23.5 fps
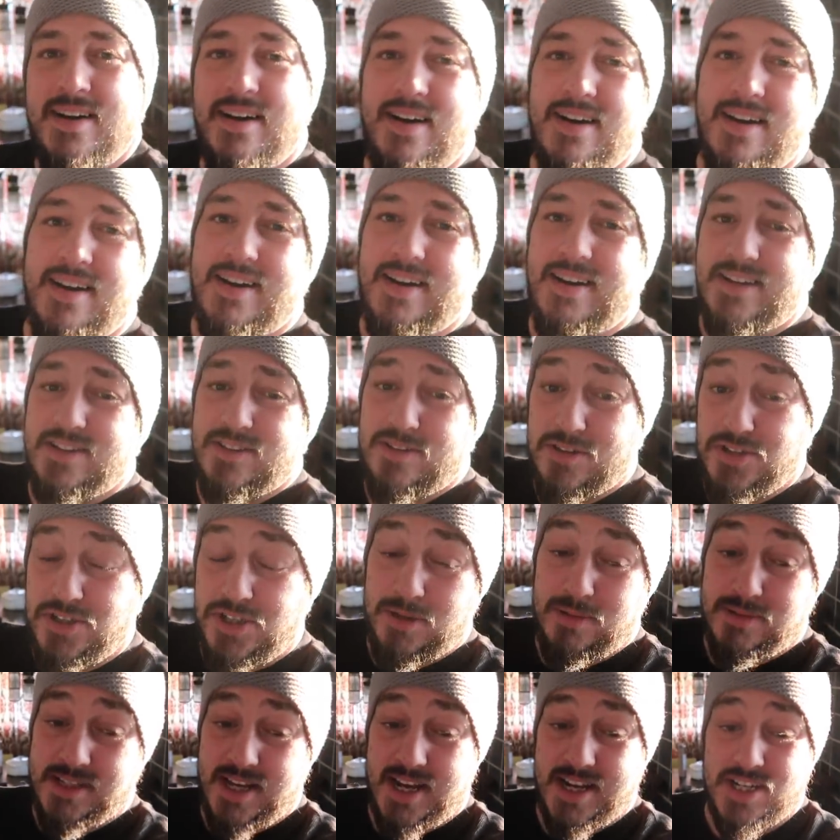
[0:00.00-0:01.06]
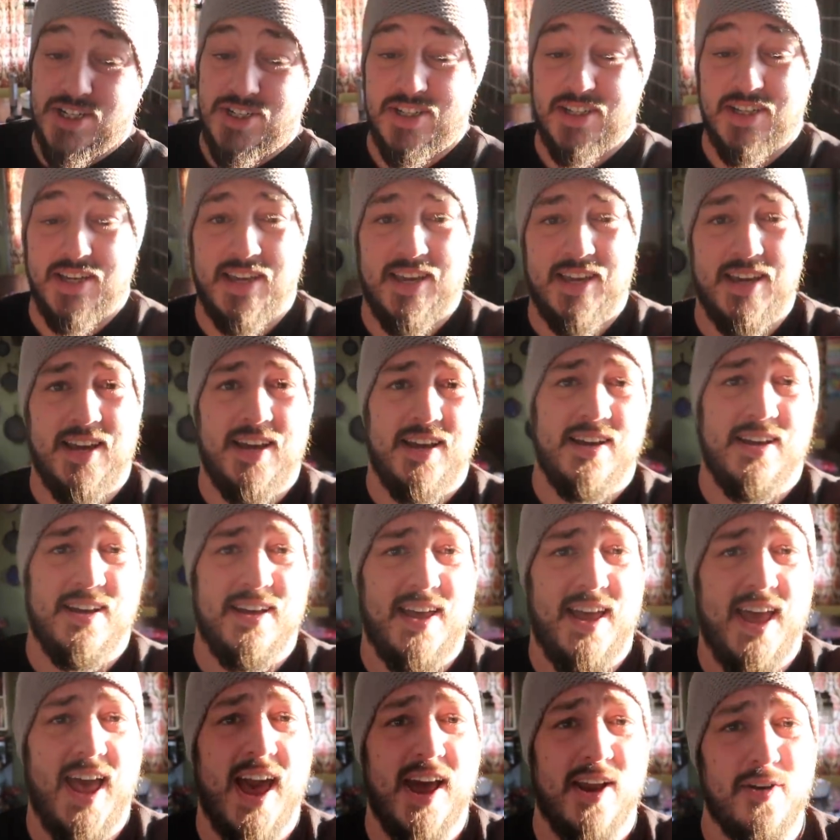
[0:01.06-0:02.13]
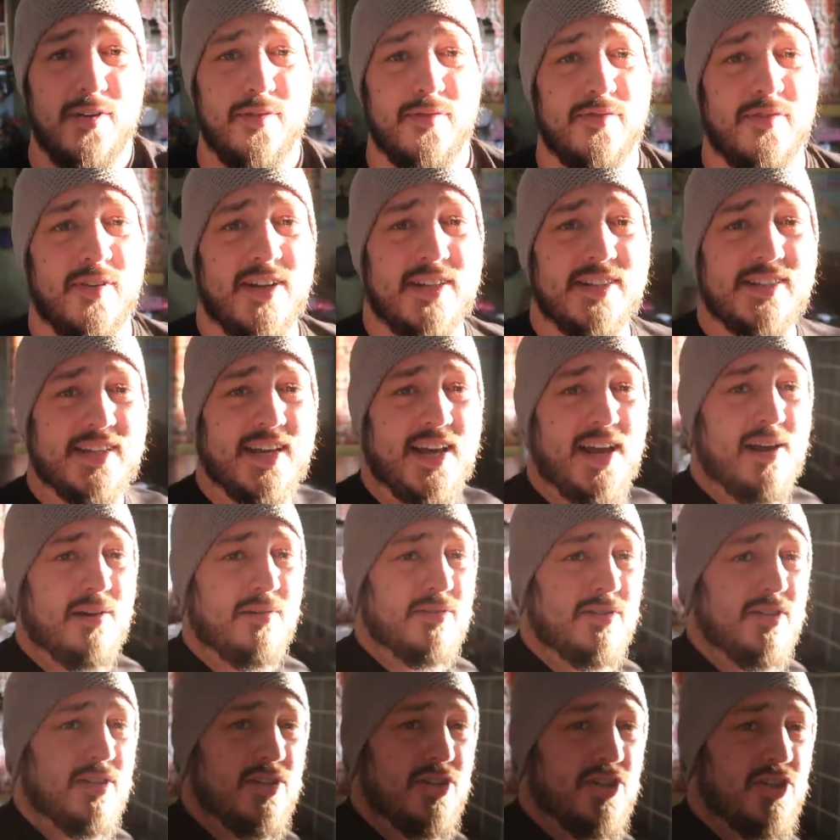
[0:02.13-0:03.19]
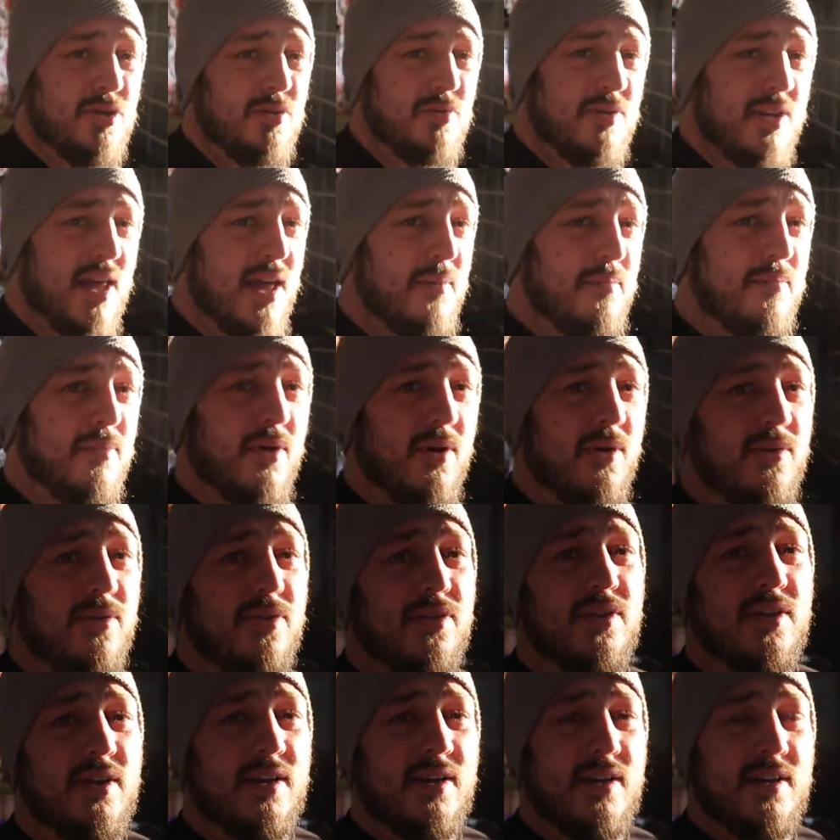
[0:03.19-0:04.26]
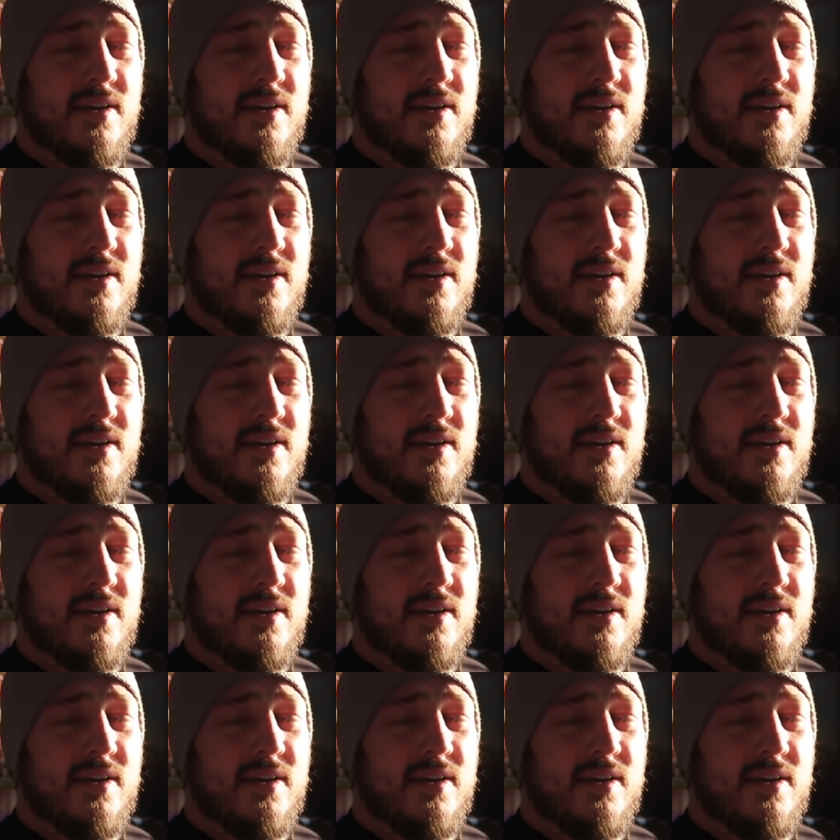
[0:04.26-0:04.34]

And so she was actually at her friend's house shooting that birth.